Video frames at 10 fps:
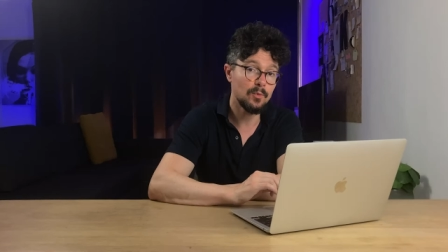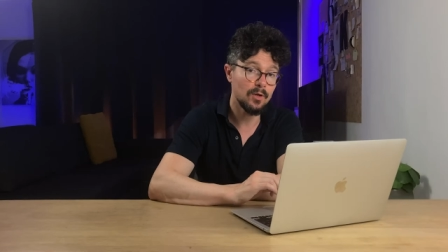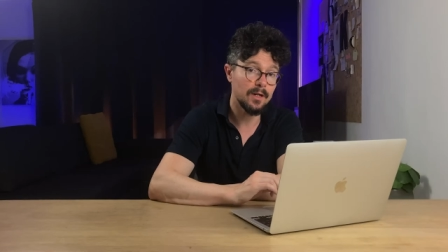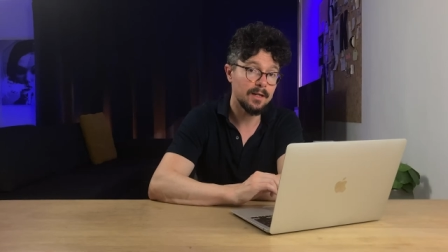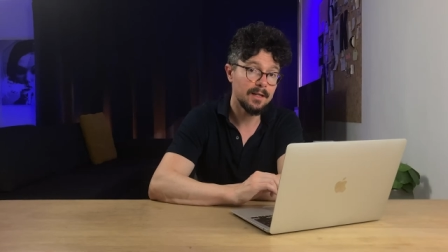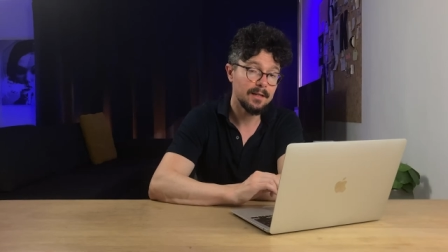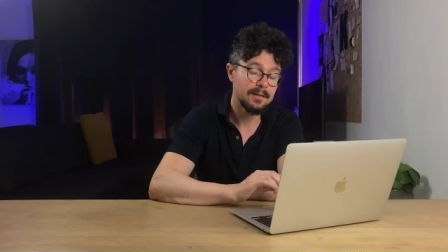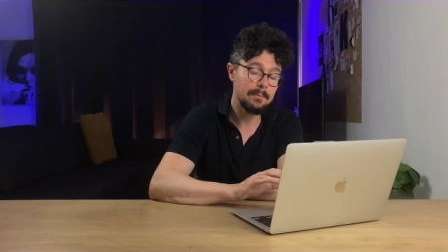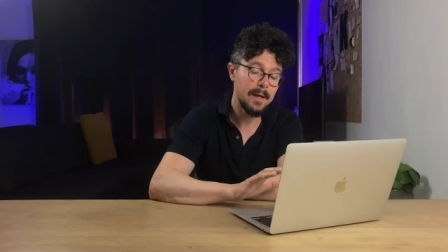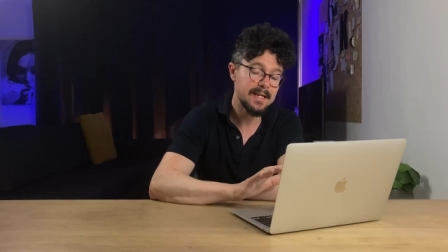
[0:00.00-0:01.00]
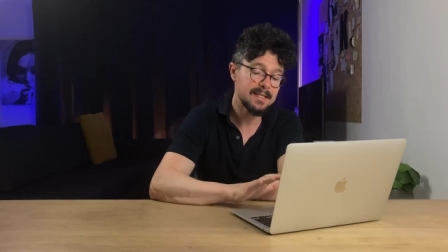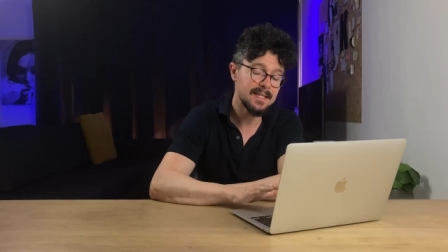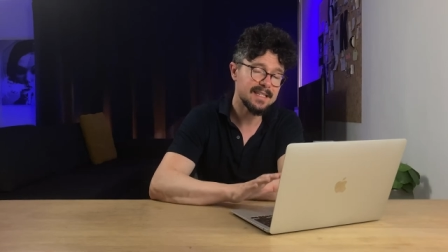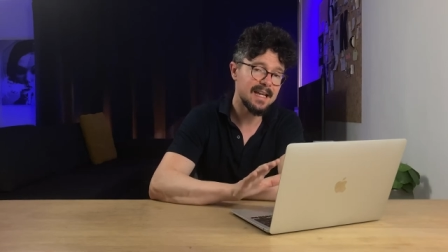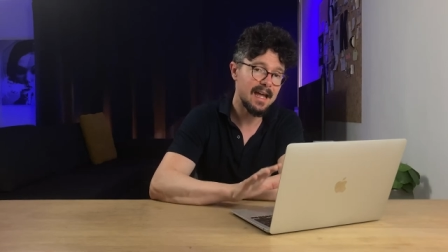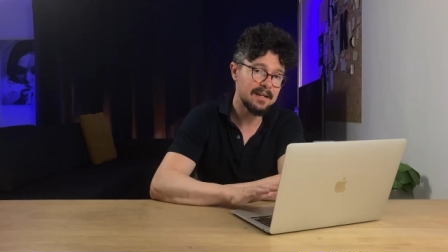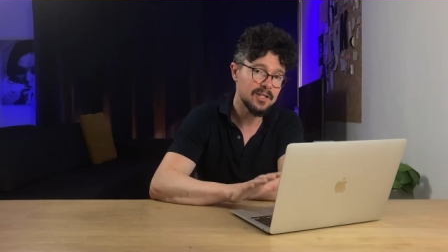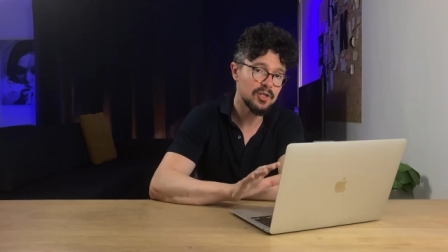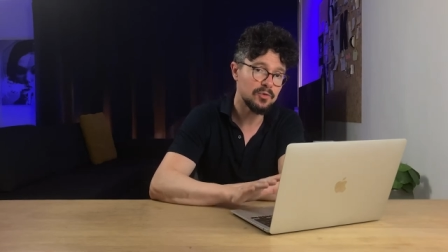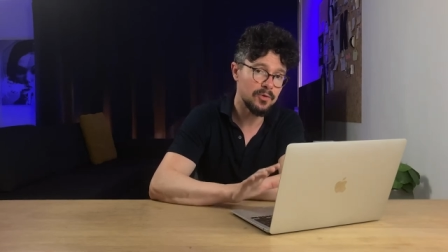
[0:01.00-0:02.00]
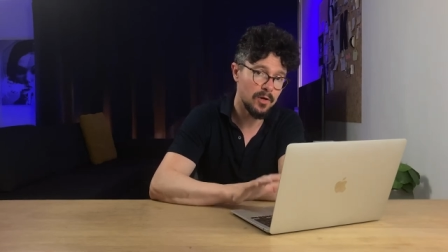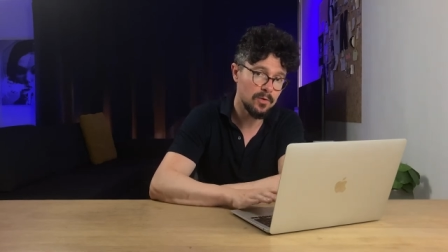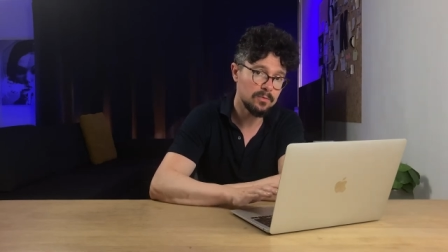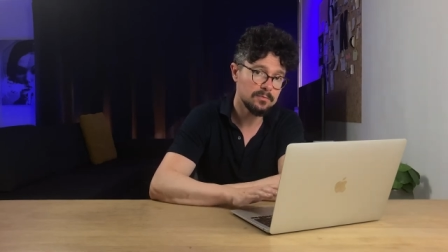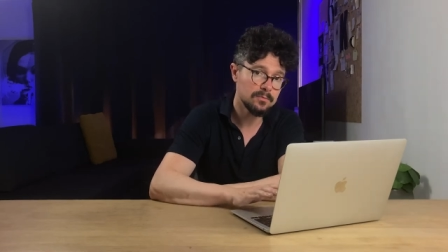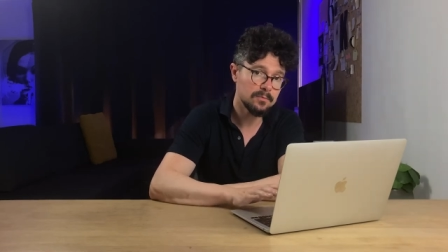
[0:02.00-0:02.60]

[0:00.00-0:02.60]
more, the best designers you know,